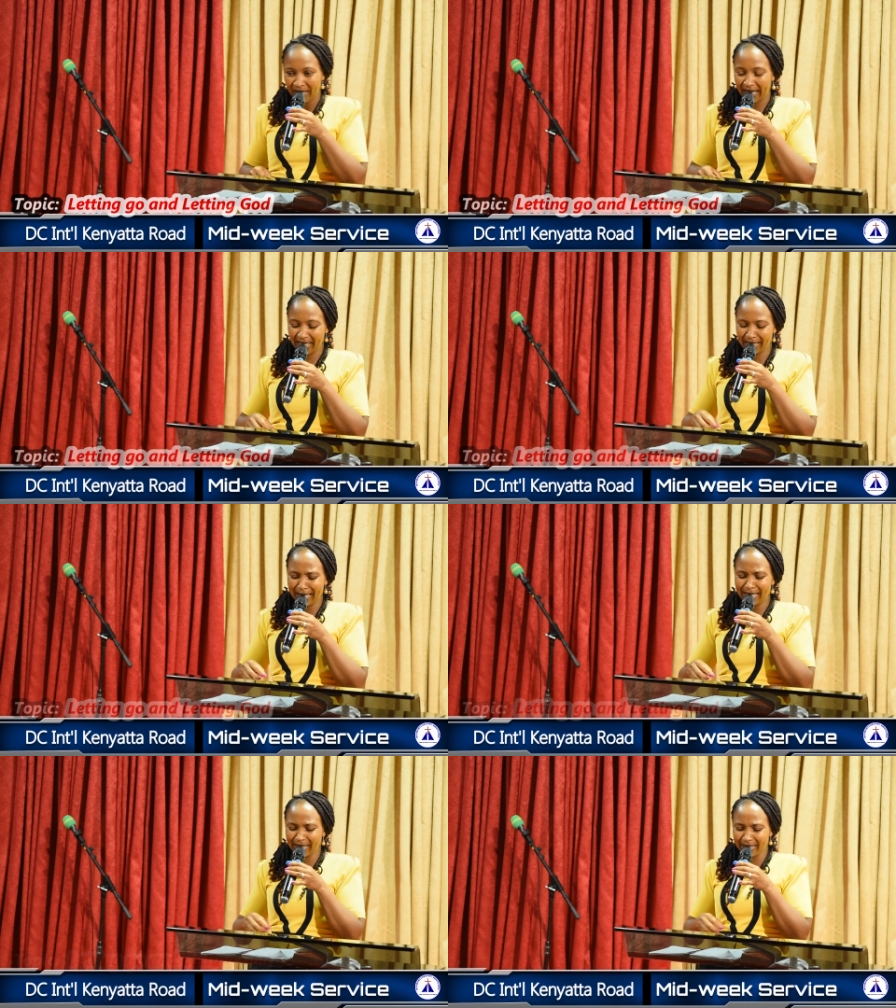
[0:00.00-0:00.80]
And
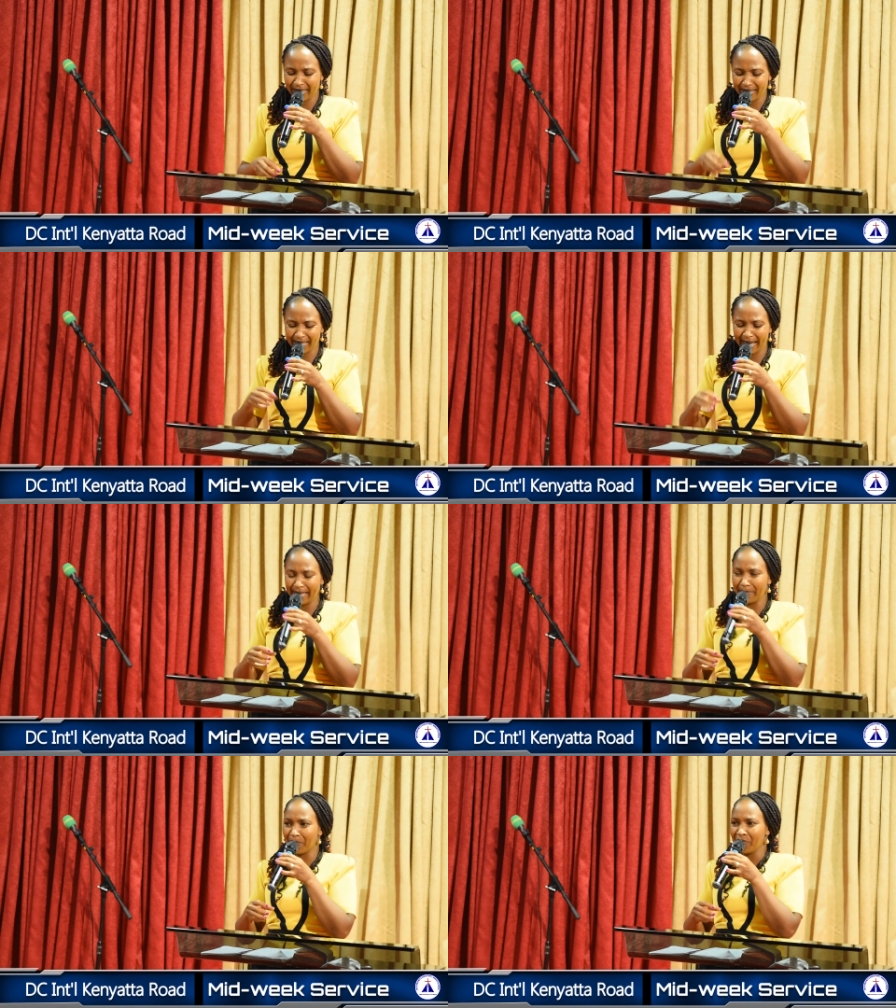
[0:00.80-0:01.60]
it is the
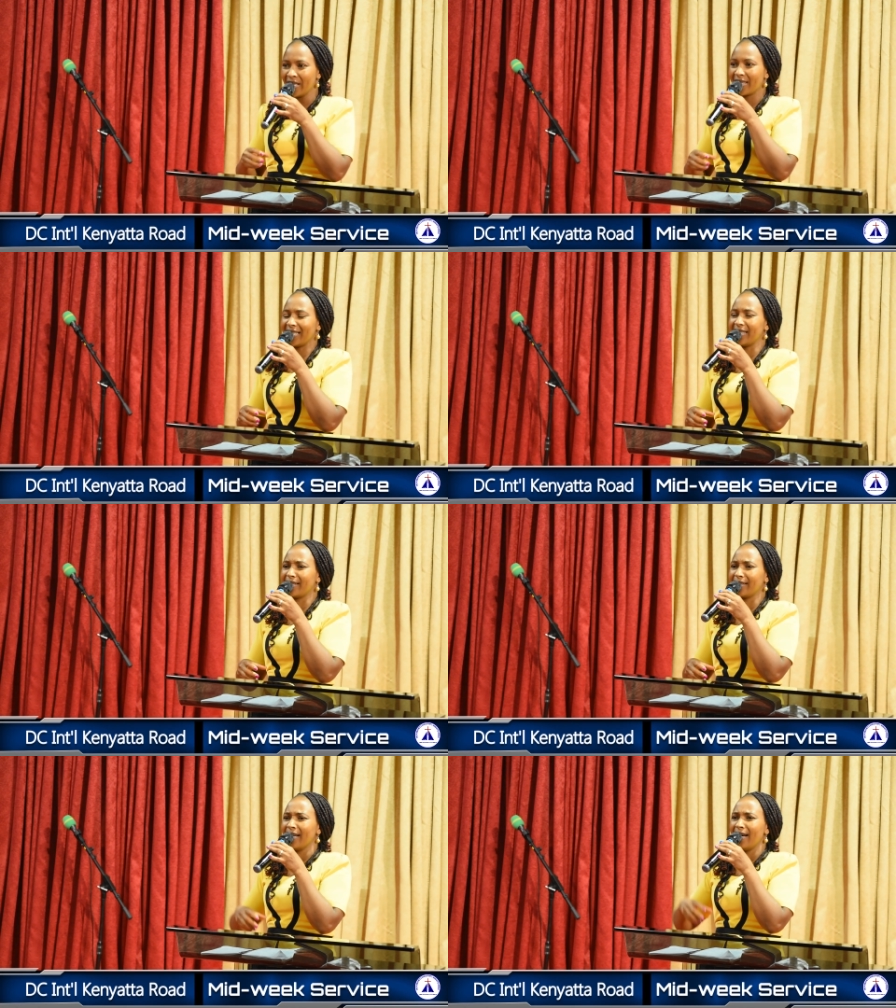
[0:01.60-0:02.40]
time that
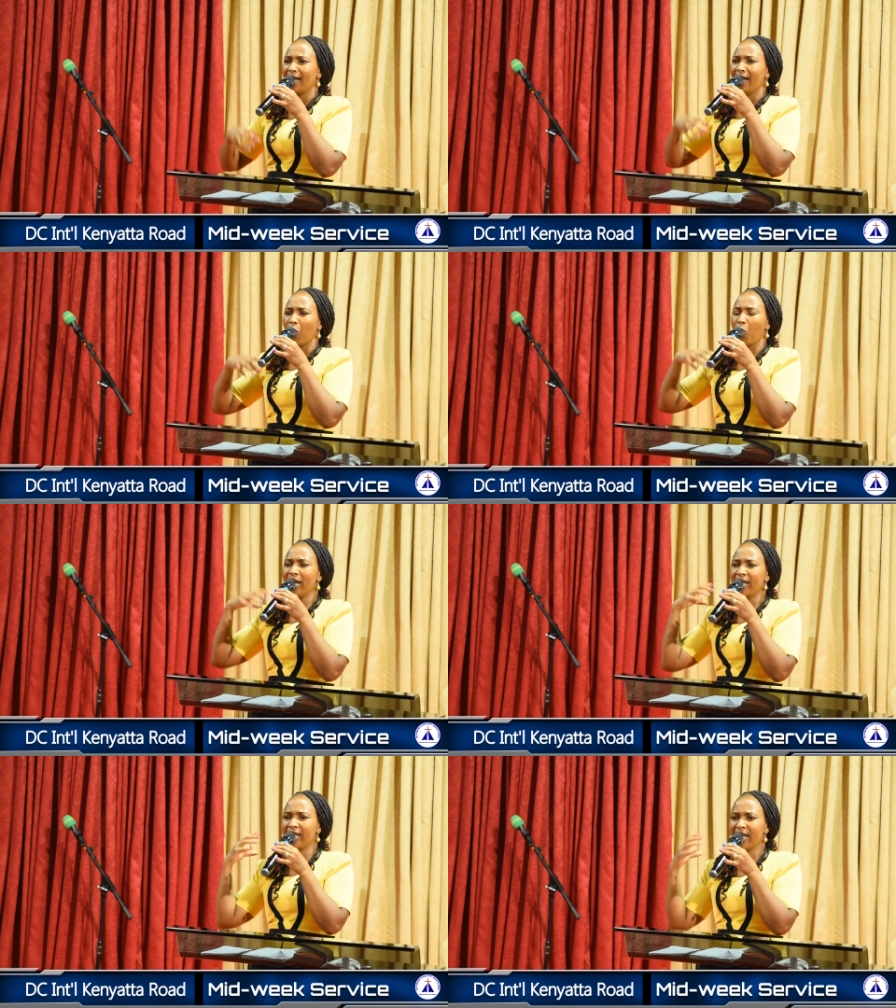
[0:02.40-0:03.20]

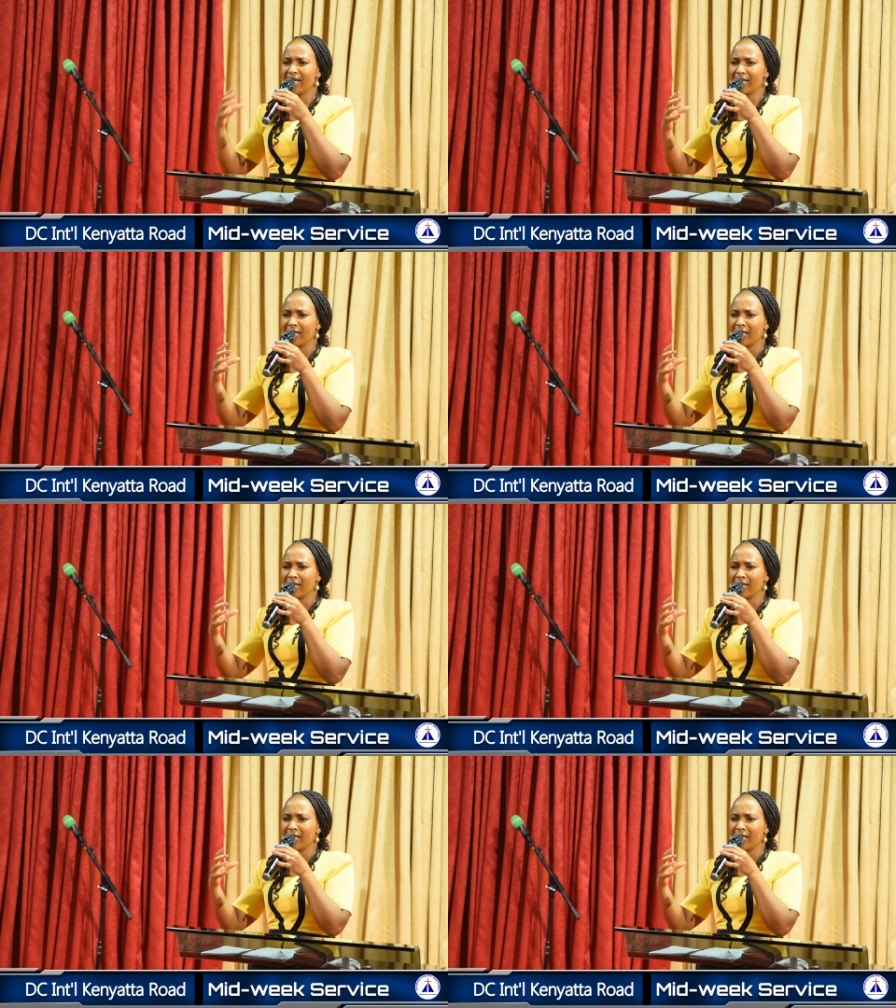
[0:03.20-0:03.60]
we need